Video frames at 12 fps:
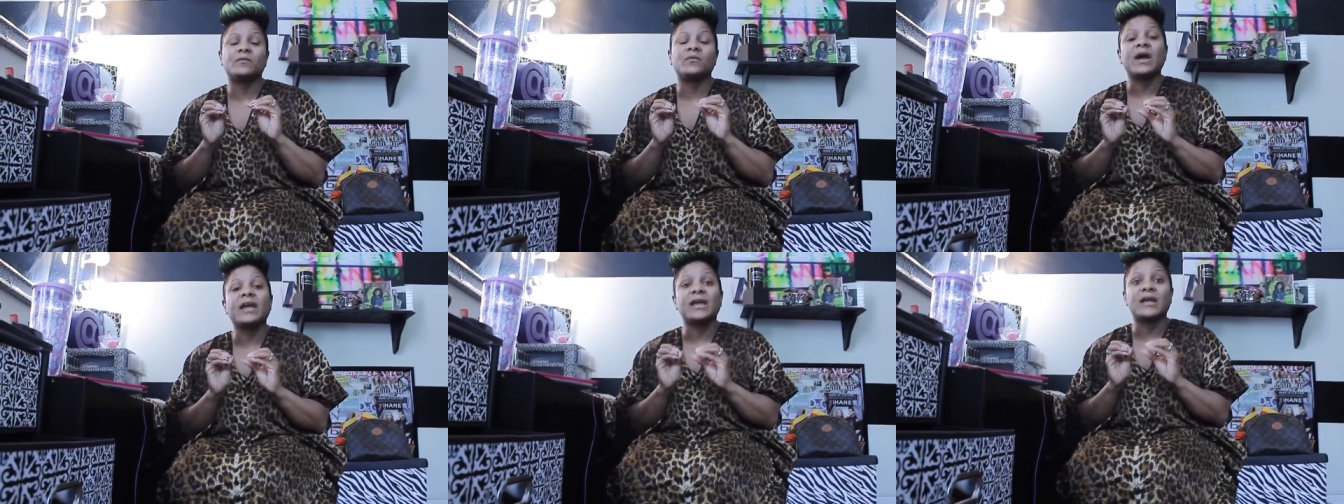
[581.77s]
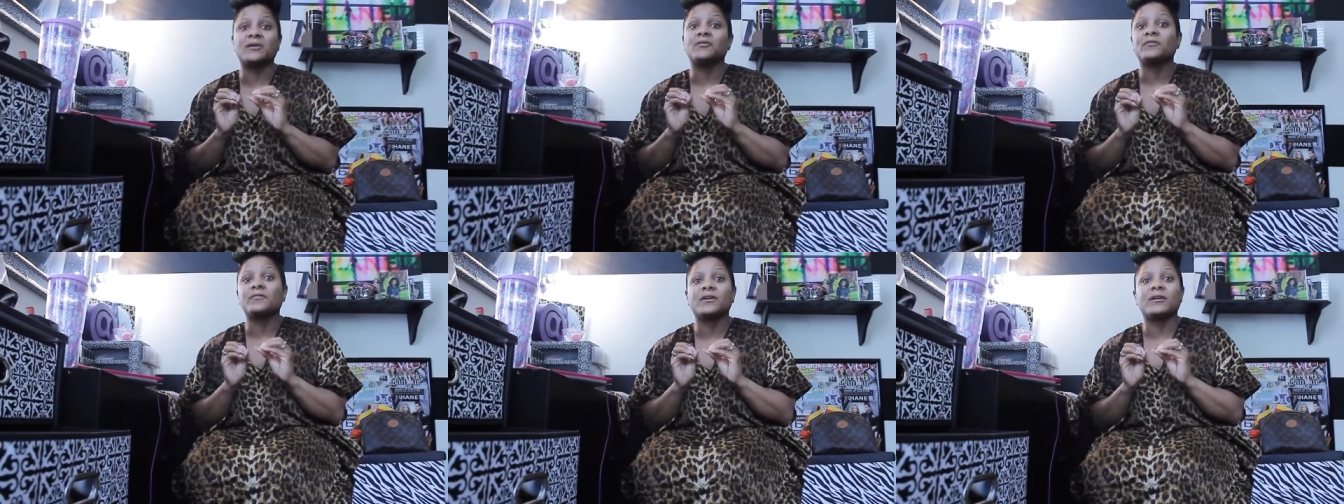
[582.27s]
right in
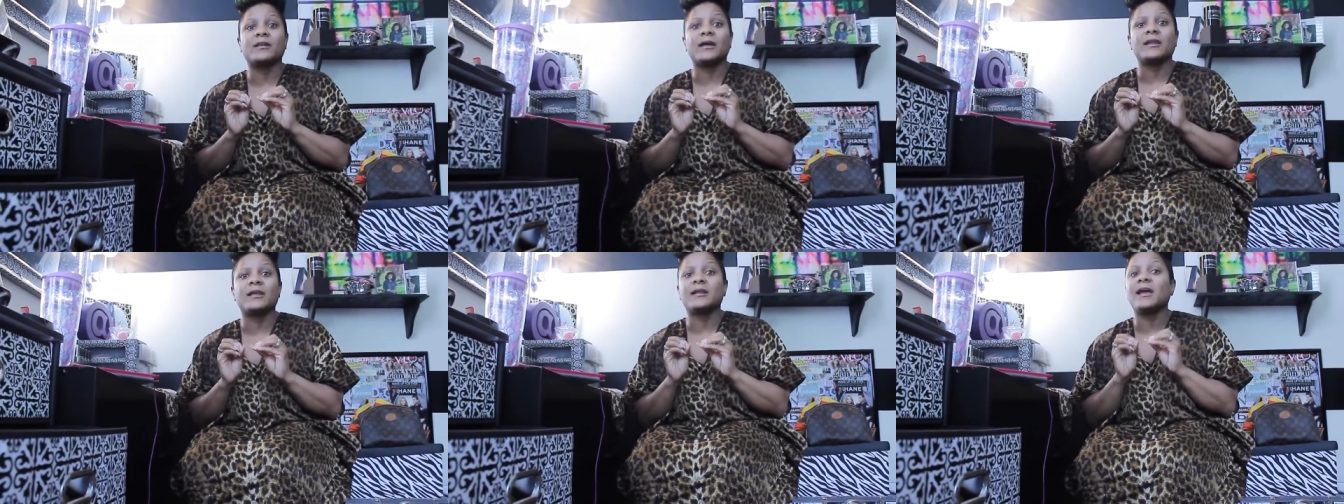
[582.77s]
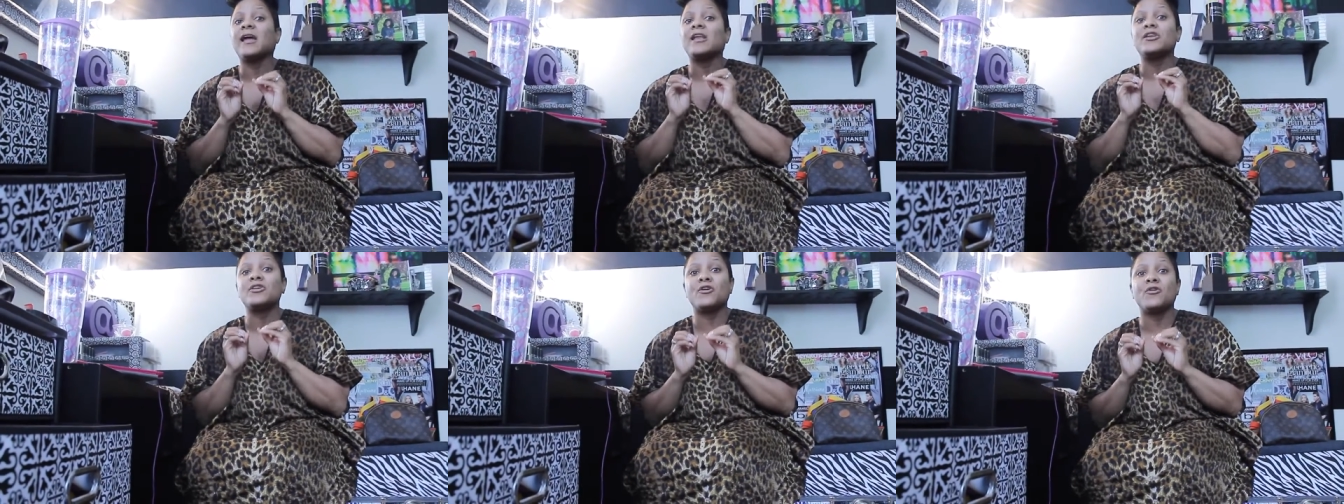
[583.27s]
North Carolina, and I
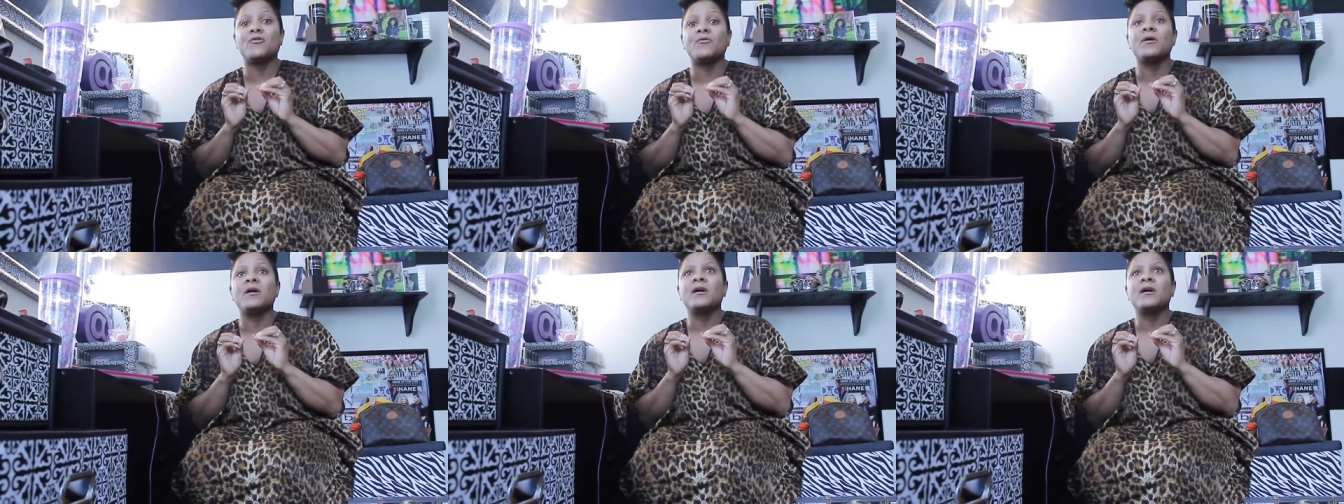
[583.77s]
had no